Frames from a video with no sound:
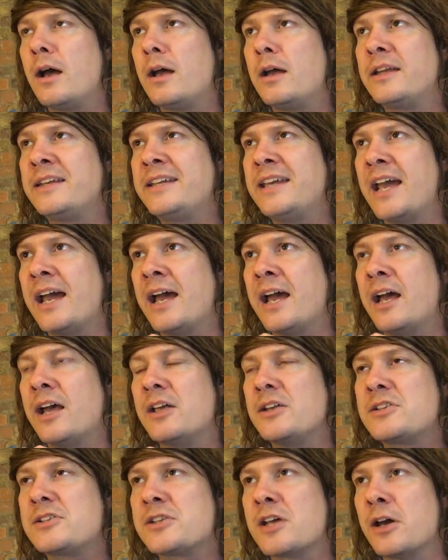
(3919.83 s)
Yeah,
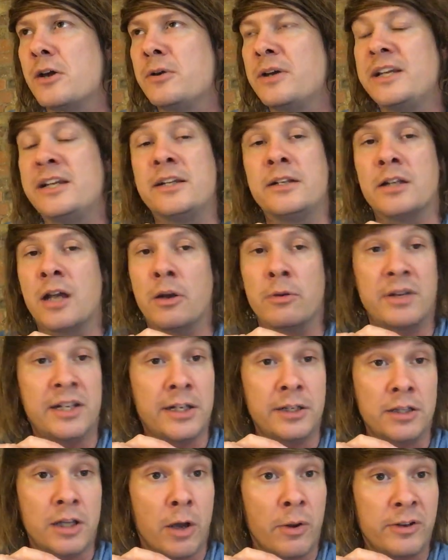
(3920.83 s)
so he didn't
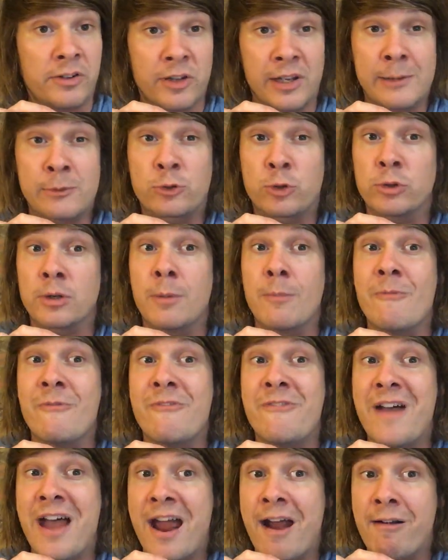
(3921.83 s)
know. So he was called up
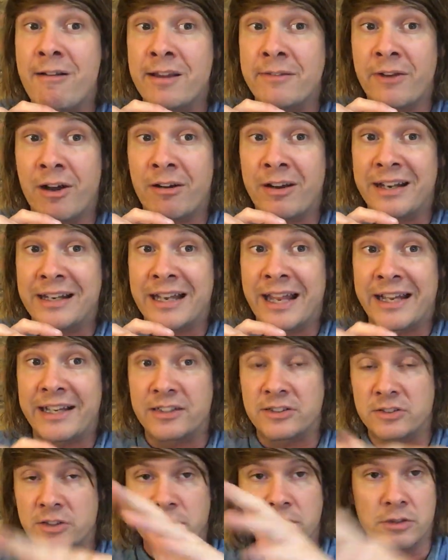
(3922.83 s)
very, very late
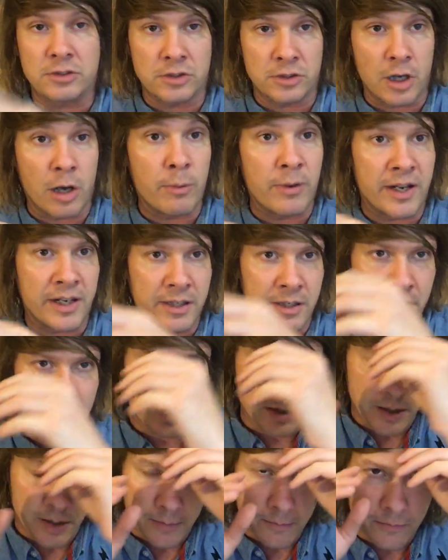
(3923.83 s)
to go in
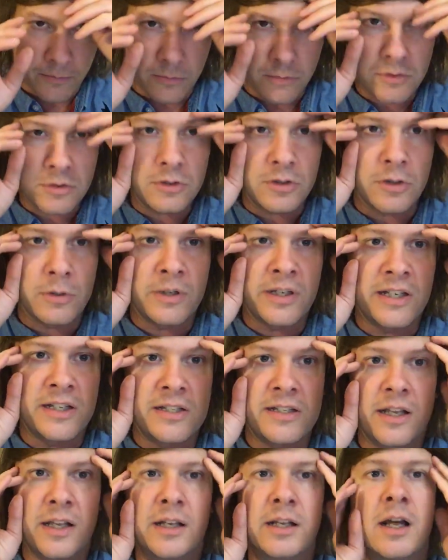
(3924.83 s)
and do his
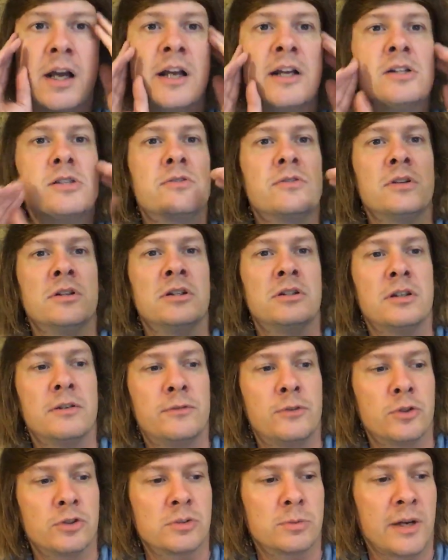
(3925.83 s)
lines for The
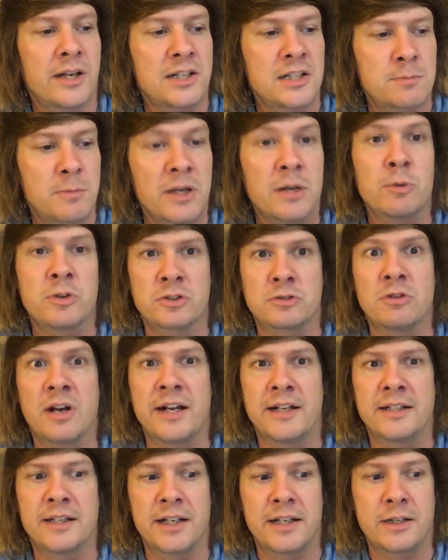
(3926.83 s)
Force Awakens. But it was
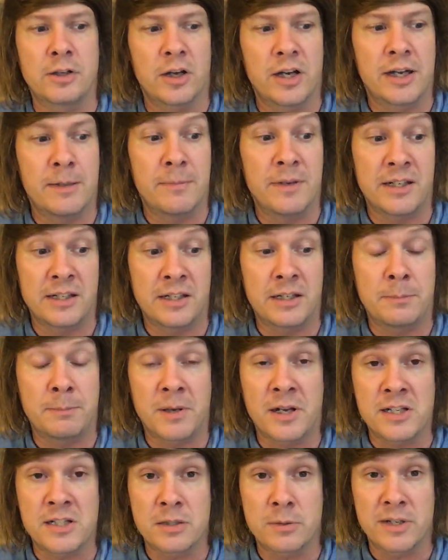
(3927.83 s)
great that they got him, and he
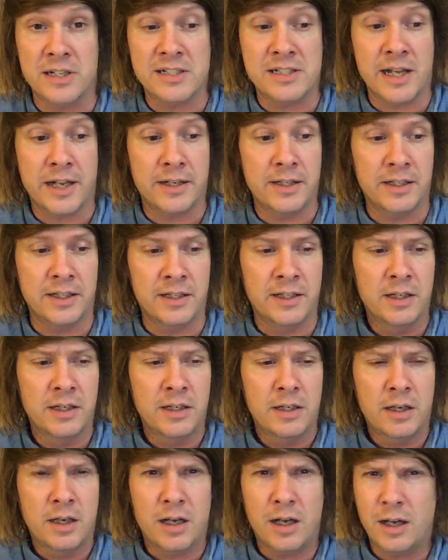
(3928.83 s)
passed away, sadly,
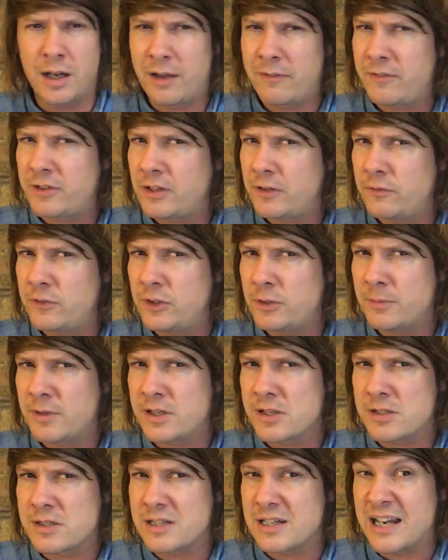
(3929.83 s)
I think a few
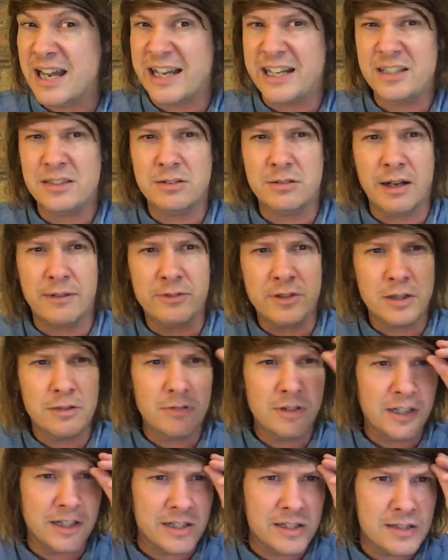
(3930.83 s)
months later after the
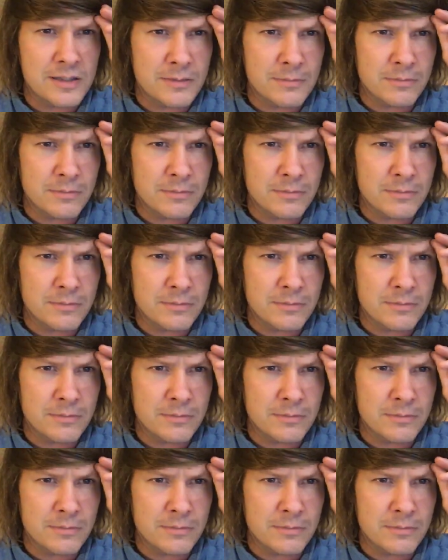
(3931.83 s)
release.